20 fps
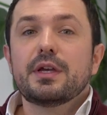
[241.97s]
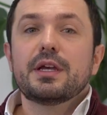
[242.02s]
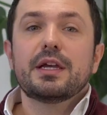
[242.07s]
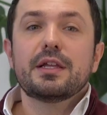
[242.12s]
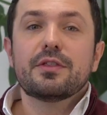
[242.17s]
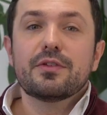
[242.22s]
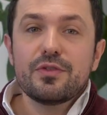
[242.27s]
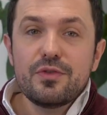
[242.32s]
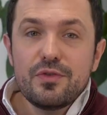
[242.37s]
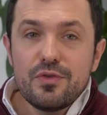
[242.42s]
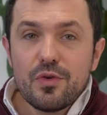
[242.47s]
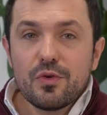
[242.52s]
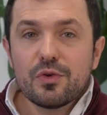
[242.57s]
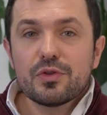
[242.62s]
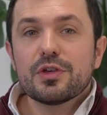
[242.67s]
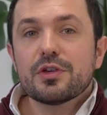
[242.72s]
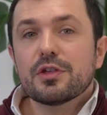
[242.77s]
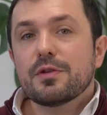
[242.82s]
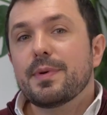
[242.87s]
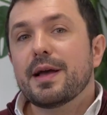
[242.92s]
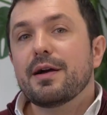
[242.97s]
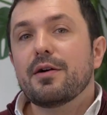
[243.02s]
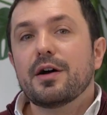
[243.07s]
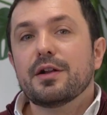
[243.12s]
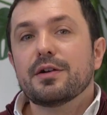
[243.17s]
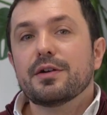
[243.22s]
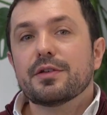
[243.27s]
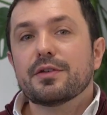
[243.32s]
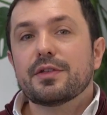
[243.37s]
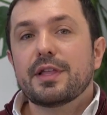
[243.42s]
It's not just about
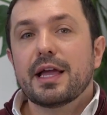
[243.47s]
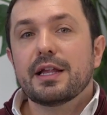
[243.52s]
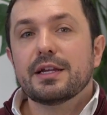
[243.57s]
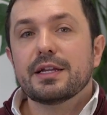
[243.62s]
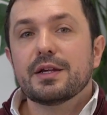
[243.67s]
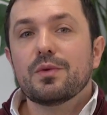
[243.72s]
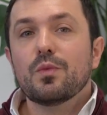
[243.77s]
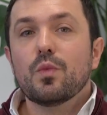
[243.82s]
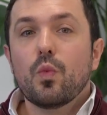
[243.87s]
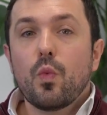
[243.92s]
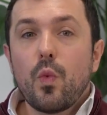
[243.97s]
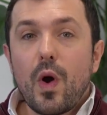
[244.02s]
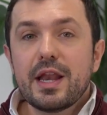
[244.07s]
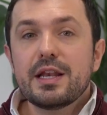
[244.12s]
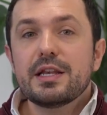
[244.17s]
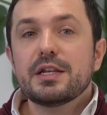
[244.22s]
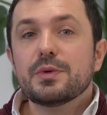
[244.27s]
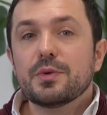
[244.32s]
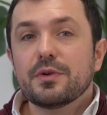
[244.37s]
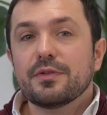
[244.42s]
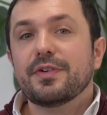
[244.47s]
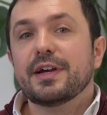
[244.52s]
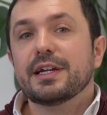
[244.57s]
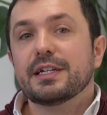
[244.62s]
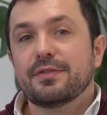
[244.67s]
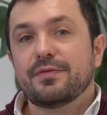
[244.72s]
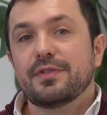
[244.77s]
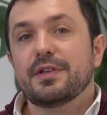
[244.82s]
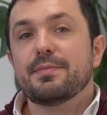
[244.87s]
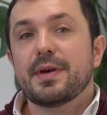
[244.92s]
understanding when to
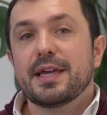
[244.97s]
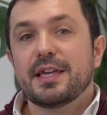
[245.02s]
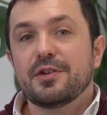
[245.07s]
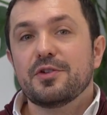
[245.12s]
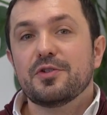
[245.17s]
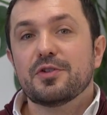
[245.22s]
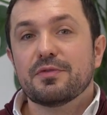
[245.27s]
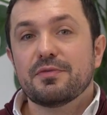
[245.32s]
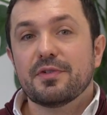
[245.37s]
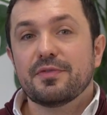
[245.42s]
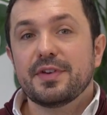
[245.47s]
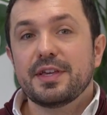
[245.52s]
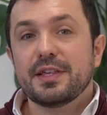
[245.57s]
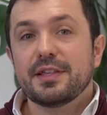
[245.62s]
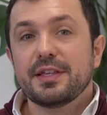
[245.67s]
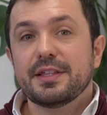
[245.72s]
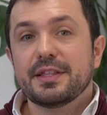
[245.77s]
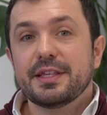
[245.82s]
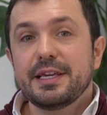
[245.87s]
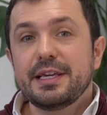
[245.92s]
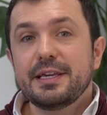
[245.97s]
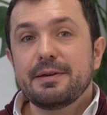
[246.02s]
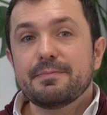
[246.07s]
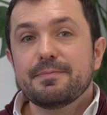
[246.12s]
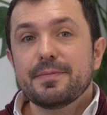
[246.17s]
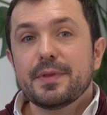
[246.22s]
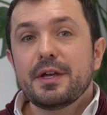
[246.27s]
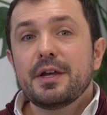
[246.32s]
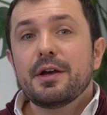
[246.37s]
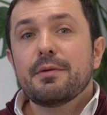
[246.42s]
effectively make use of a VCT,
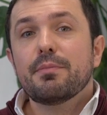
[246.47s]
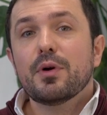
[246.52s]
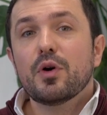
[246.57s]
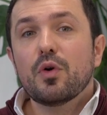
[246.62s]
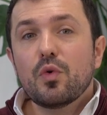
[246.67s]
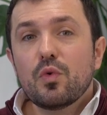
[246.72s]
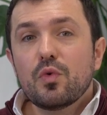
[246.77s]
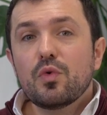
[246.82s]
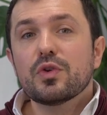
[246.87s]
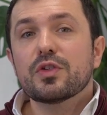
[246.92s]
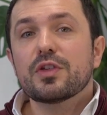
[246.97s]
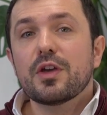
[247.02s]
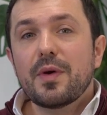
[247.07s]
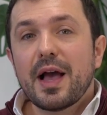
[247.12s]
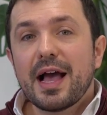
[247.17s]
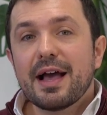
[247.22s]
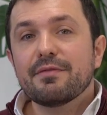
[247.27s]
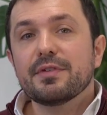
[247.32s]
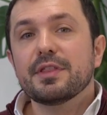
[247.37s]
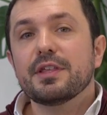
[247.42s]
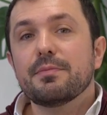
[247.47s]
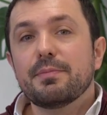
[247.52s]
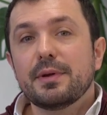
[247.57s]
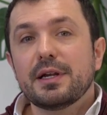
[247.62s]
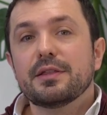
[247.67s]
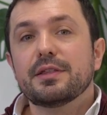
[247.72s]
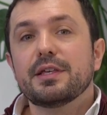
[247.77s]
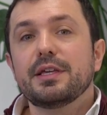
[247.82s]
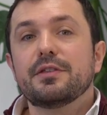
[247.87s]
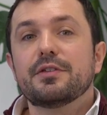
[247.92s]
but also having the
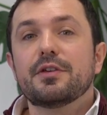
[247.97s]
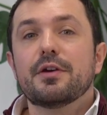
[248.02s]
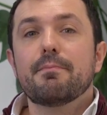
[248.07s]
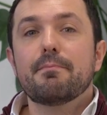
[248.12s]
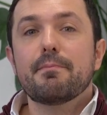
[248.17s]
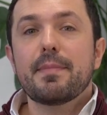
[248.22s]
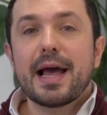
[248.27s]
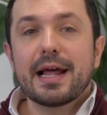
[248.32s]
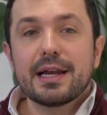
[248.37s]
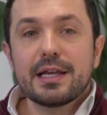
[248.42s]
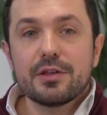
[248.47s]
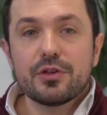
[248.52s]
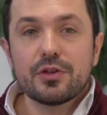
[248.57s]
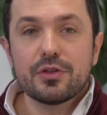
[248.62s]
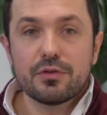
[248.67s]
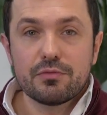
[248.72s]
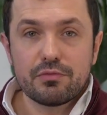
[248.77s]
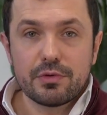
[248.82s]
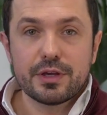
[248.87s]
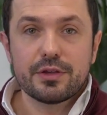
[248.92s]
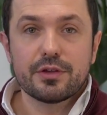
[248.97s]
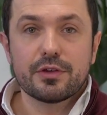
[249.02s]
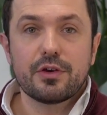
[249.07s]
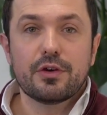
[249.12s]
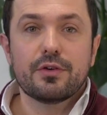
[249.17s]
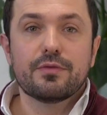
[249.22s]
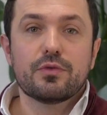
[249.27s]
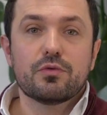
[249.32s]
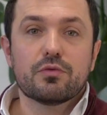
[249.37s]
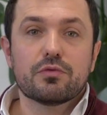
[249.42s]
ability to manage the risk
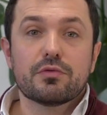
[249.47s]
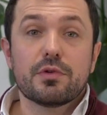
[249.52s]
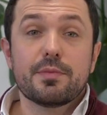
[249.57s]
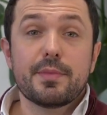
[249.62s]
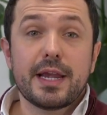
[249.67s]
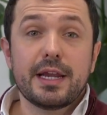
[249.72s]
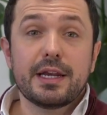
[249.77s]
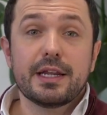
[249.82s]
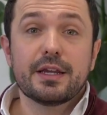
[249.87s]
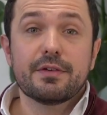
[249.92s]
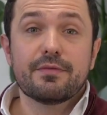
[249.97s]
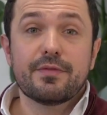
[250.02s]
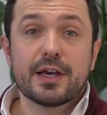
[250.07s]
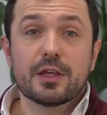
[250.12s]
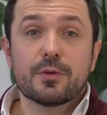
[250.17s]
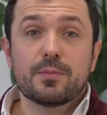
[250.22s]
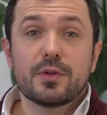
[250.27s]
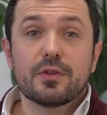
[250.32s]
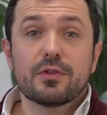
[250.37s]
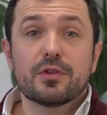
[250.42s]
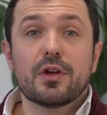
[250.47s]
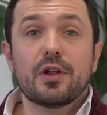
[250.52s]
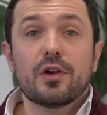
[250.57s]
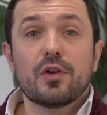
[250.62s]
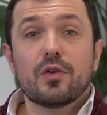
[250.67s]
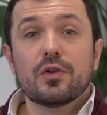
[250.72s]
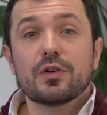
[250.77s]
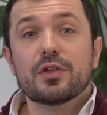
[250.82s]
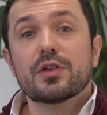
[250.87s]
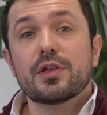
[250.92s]
of your remaining investments
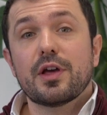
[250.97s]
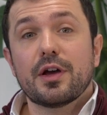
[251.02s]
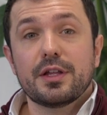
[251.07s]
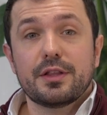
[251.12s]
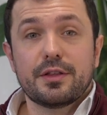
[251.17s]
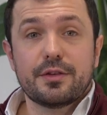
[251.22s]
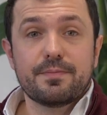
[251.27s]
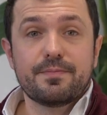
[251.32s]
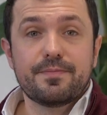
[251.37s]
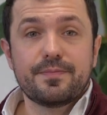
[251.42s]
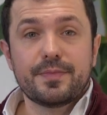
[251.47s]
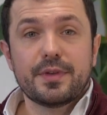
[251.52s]
alongside them.